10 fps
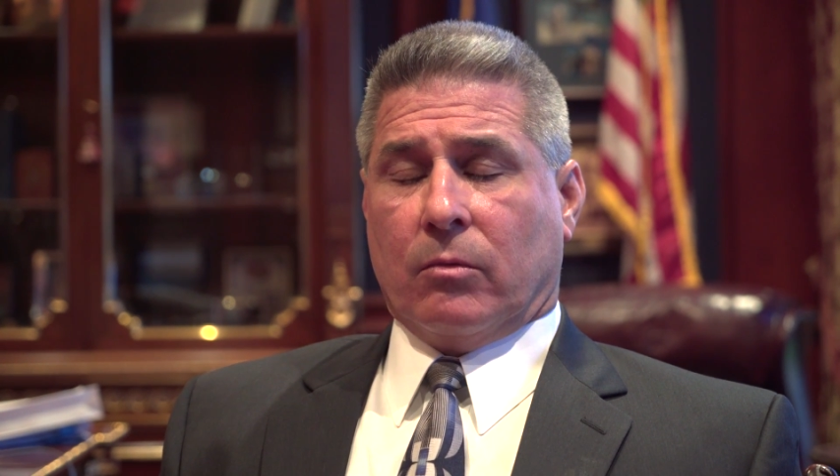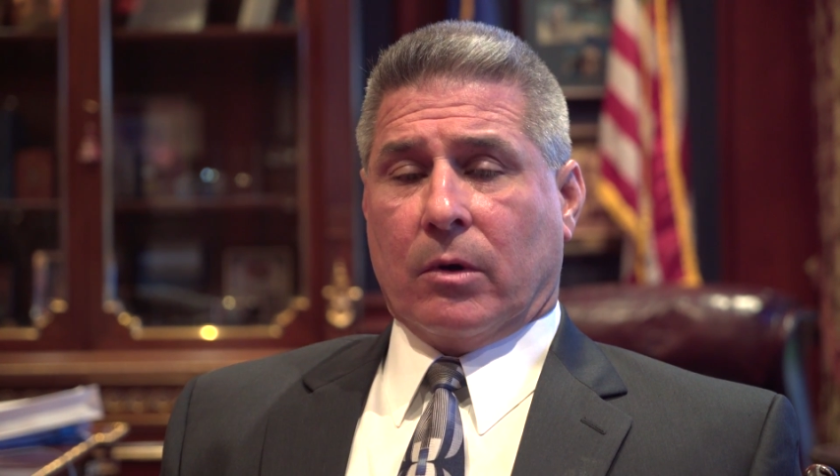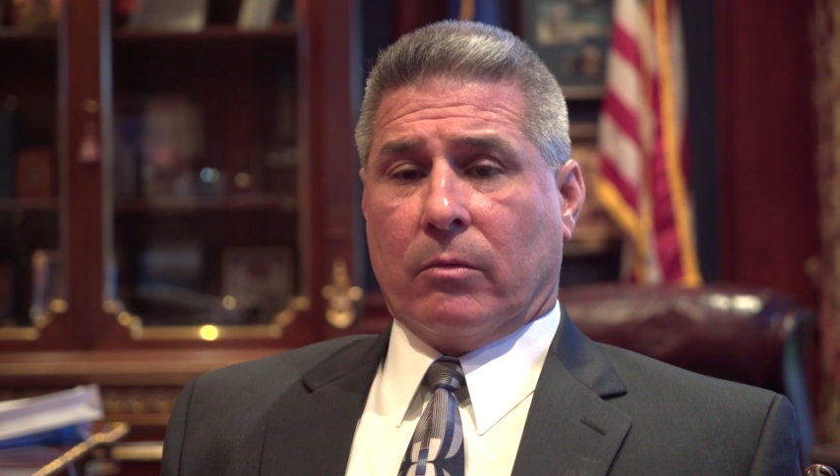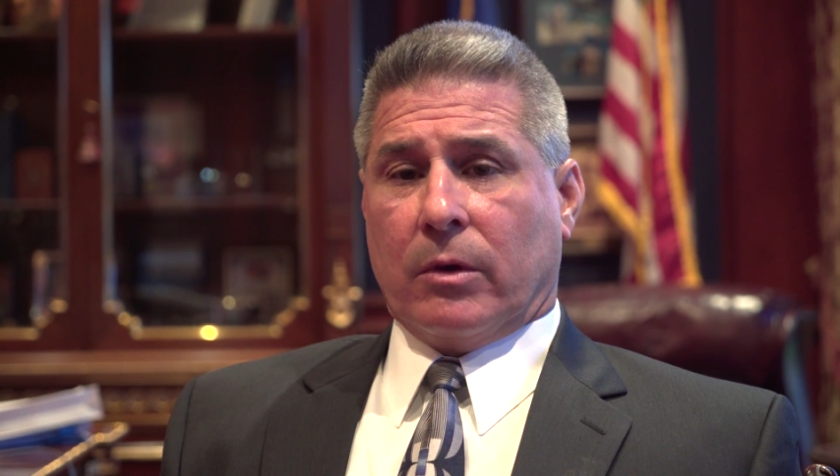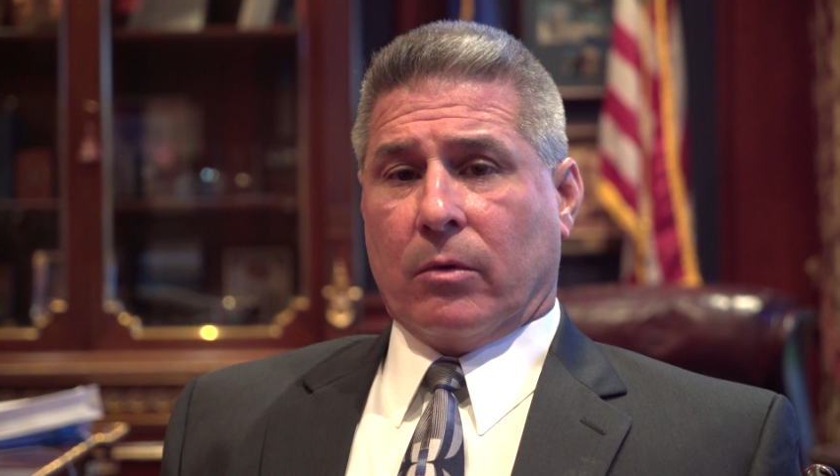
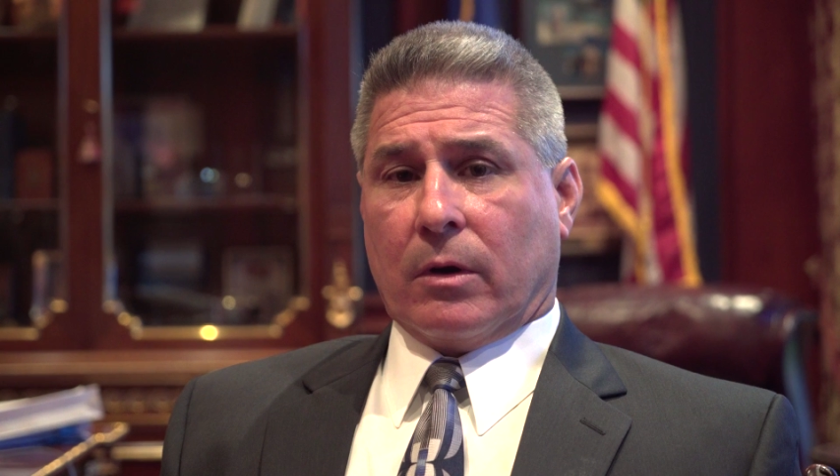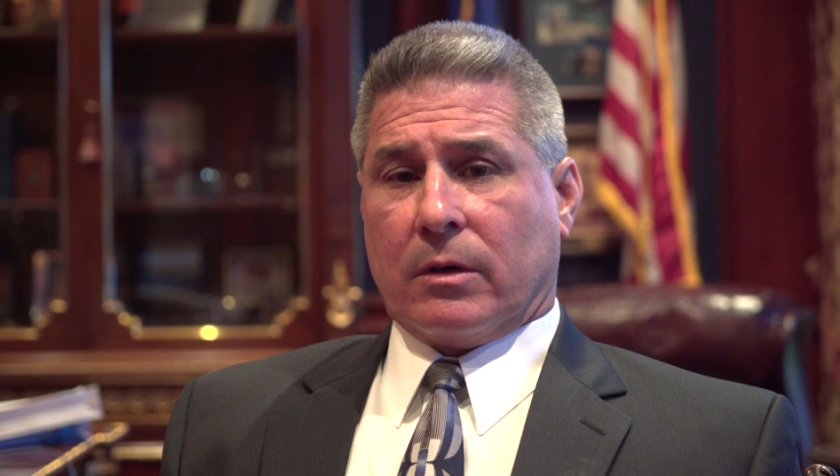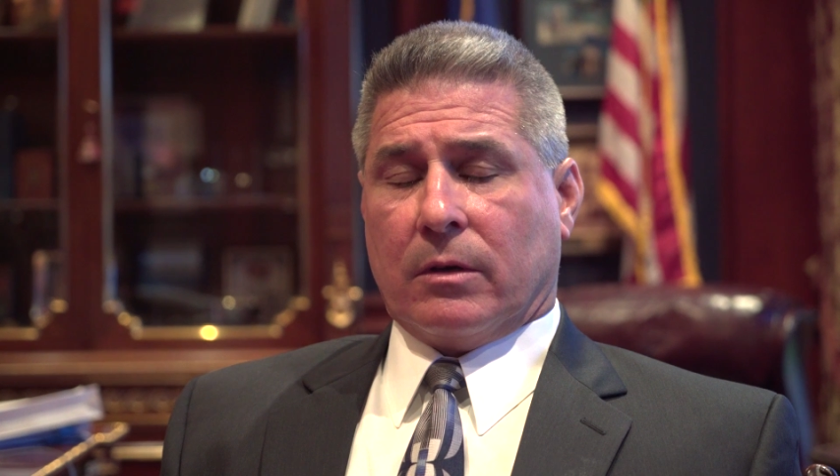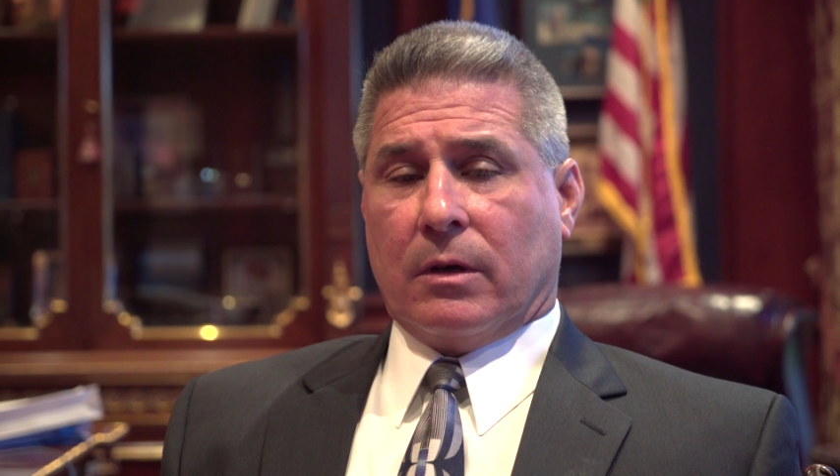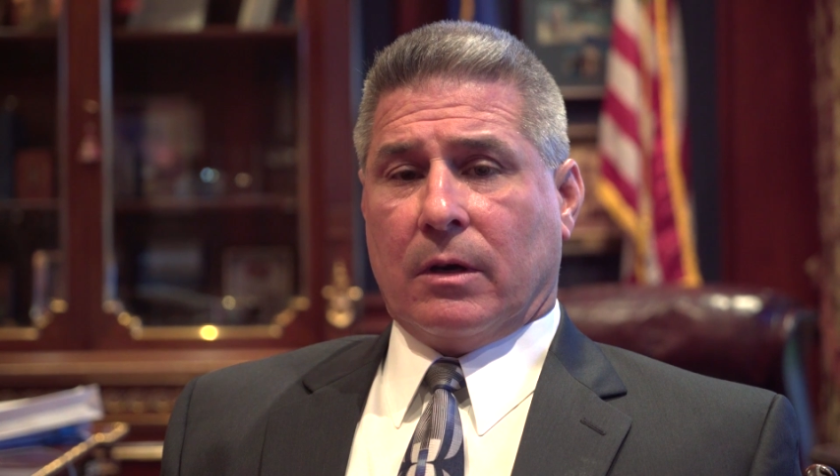where we
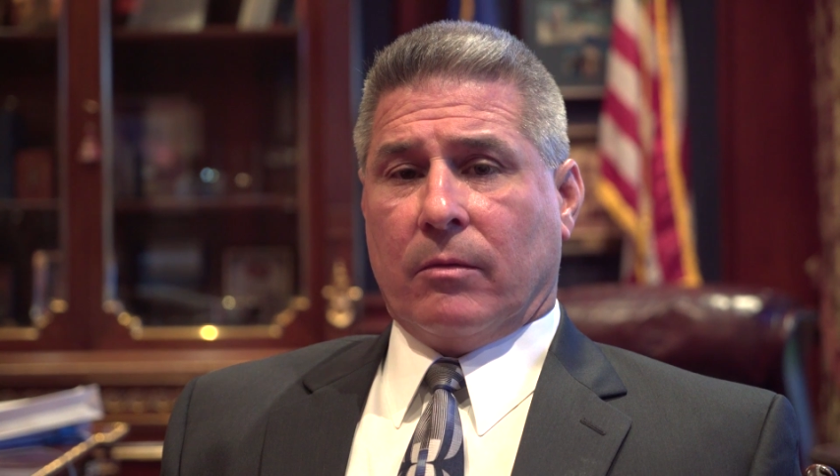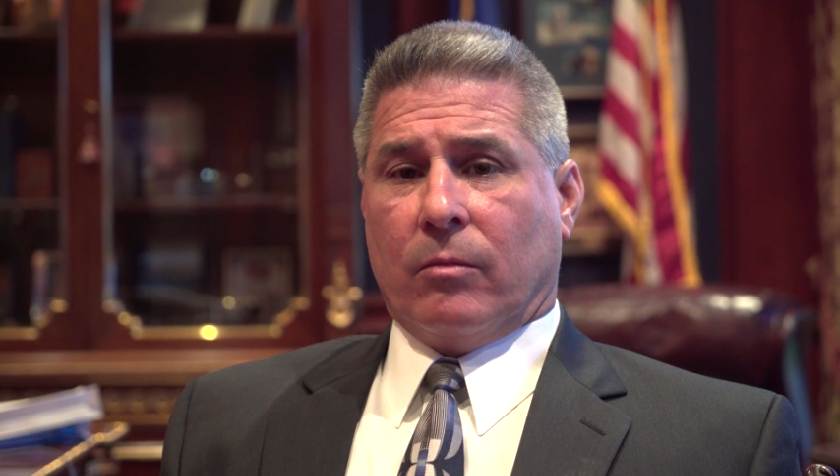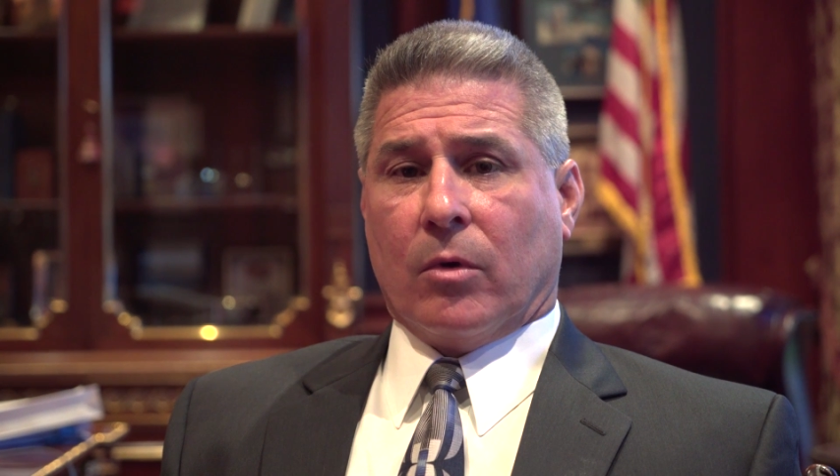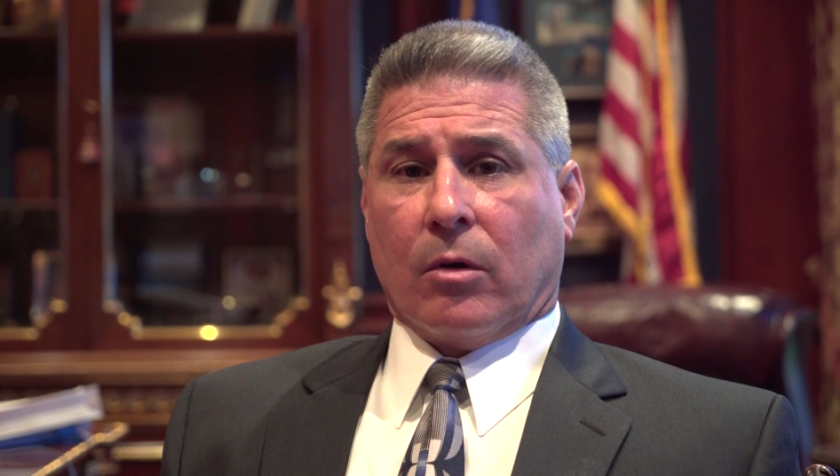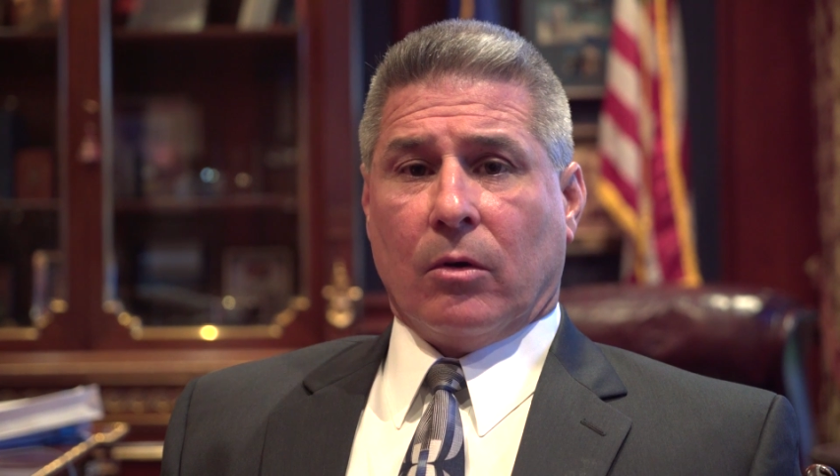worked
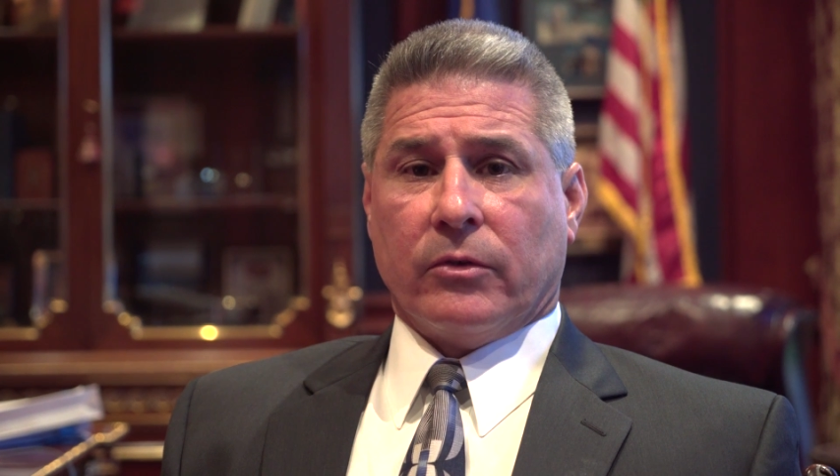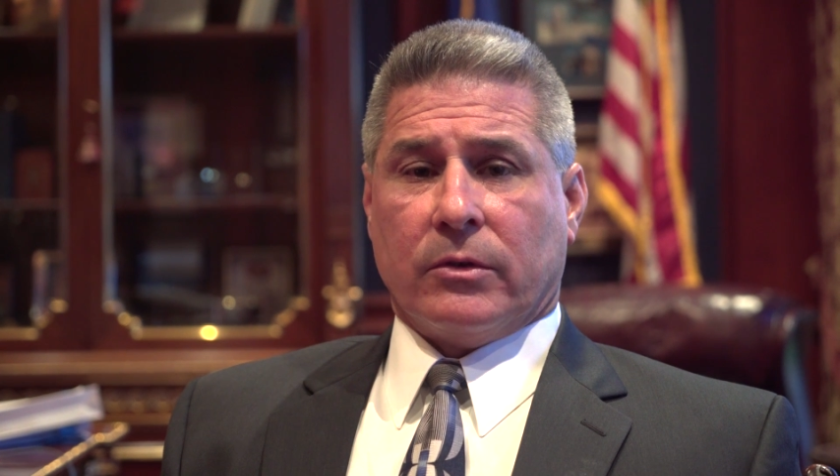morals